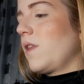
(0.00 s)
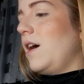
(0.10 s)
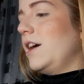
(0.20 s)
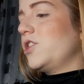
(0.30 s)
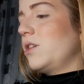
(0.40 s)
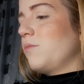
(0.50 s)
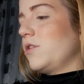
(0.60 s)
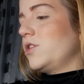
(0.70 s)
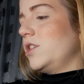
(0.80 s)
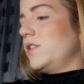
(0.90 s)
eyeshadow
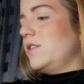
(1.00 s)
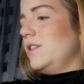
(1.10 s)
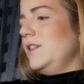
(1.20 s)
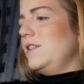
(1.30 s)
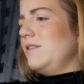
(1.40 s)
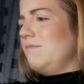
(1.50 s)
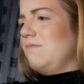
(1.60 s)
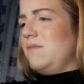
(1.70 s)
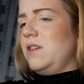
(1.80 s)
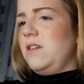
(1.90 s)
brushes. Let's
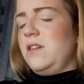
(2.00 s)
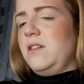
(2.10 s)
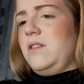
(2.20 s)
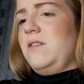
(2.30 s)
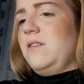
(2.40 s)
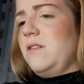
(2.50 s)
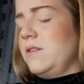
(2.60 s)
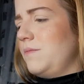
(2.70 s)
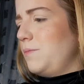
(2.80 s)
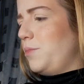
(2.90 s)

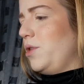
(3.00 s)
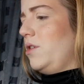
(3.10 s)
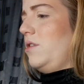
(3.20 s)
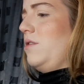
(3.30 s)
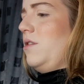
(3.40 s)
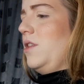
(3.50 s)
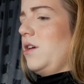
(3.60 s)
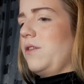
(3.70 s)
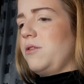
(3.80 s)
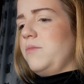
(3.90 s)
put all the
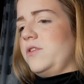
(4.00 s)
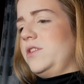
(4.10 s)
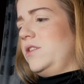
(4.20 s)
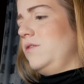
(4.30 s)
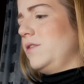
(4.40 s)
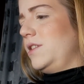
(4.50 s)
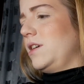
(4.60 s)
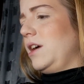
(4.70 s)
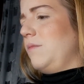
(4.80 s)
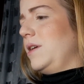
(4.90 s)
other brushes to the
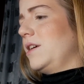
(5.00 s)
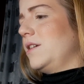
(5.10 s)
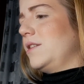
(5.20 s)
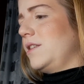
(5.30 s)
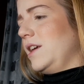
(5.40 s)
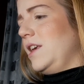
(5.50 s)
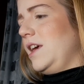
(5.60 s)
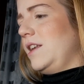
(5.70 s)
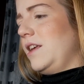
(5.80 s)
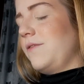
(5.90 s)
side because I
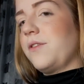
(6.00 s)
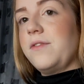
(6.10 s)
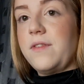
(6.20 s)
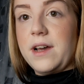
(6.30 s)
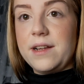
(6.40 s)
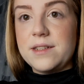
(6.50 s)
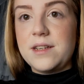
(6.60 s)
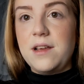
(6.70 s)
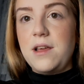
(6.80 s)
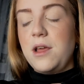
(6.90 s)
can never find
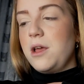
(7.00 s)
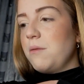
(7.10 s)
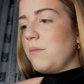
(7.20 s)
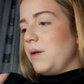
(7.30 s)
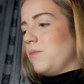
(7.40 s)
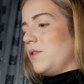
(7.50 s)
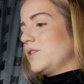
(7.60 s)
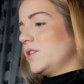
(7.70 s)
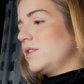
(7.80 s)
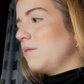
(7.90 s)
my
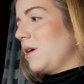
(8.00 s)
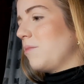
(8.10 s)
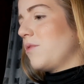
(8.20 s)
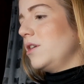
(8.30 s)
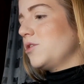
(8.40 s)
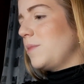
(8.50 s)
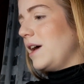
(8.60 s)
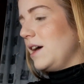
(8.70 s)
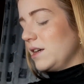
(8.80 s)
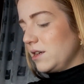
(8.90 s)
brushes in my brush
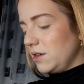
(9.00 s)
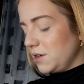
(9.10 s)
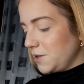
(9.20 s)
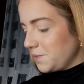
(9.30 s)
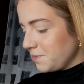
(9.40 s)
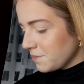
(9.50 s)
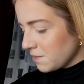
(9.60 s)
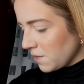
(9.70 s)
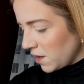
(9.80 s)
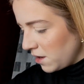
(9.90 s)
bag
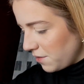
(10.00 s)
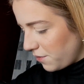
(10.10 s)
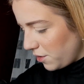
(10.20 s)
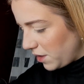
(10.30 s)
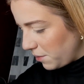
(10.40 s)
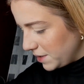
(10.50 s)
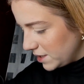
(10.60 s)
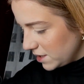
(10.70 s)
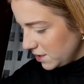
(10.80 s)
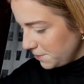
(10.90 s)
for that
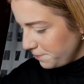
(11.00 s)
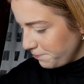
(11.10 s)
reason.